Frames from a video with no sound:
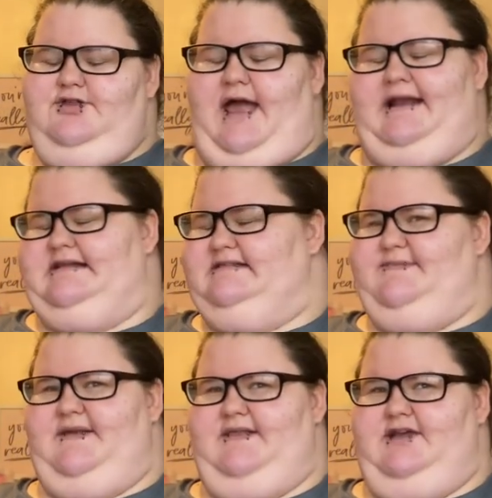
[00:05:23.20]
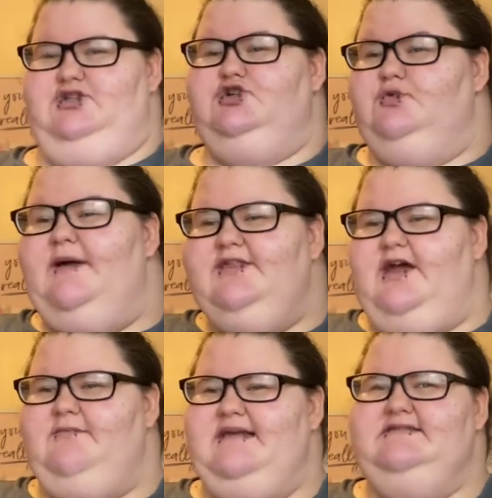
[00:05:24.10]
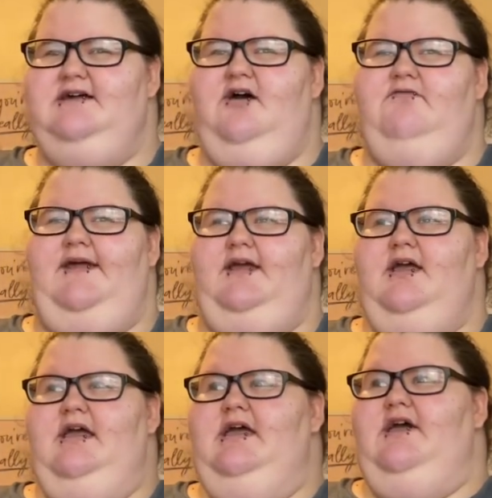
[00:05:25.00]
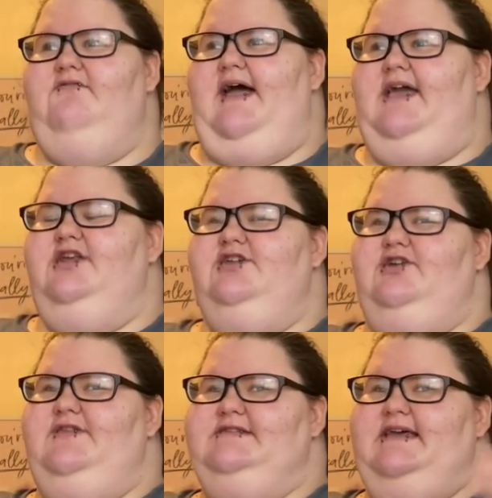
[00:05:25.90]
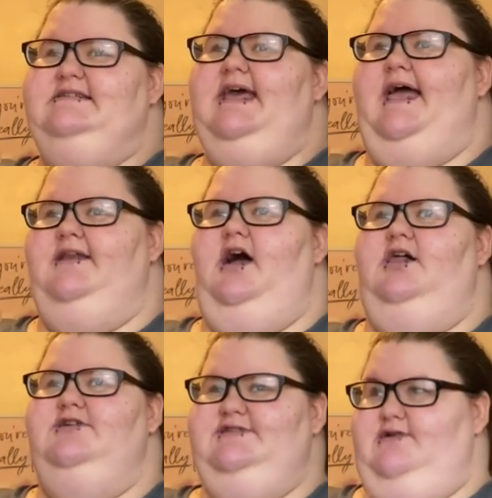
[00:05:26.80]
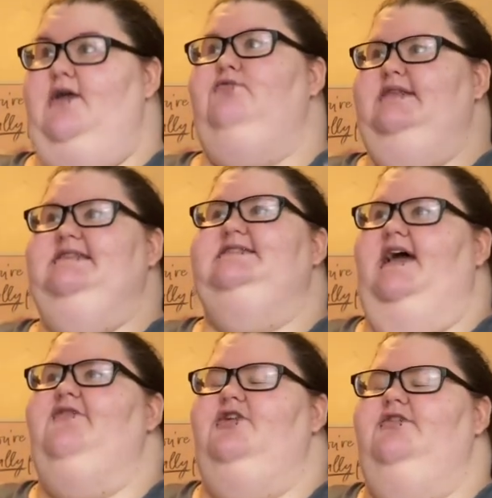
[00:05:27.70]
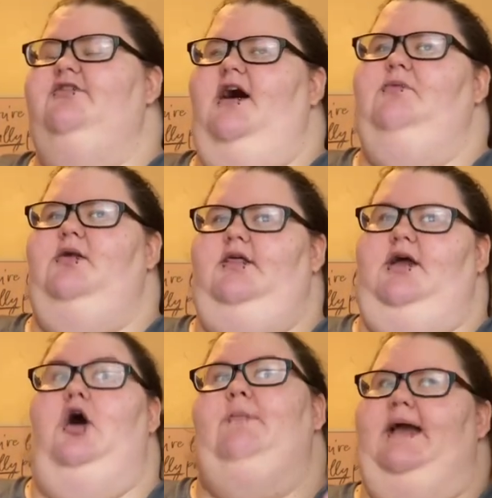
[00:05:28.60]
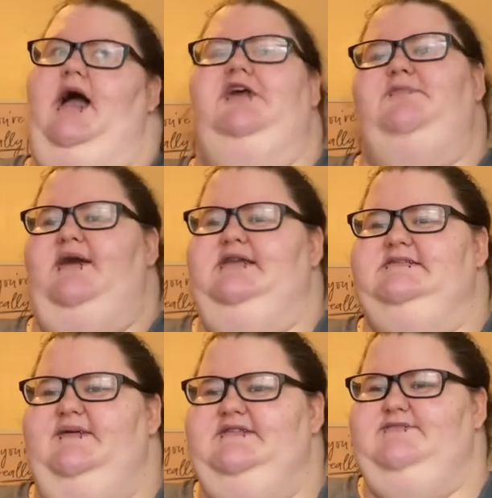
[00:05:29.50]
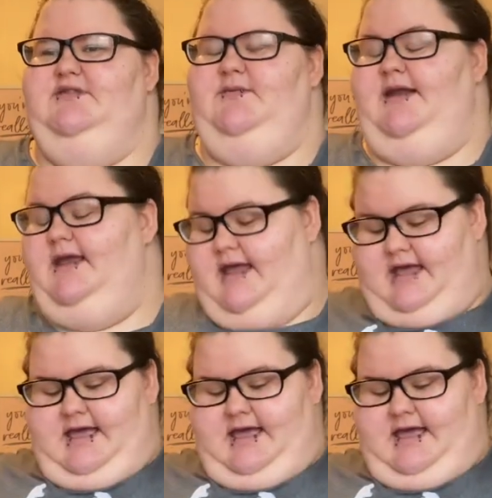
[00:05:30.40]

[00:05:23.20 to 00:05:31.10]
try not to spend like too much on myself. Like if I get a shirt that's like ten dollars, you know, I really sat there and thought about it, like, oh my gosh, am I gonna spend this much money?